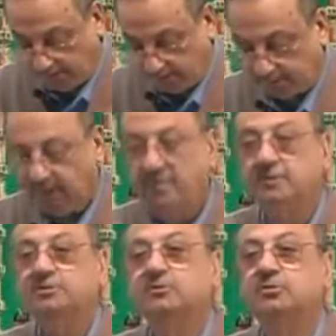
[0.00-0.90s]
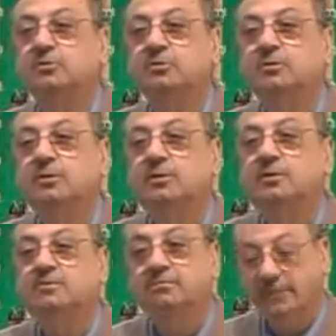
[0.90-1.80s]
Tamassu.
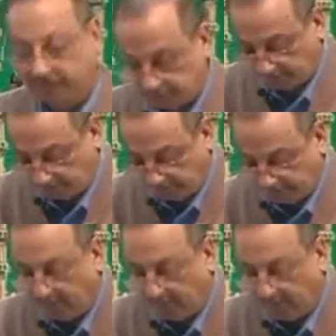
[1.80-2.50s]
Massa.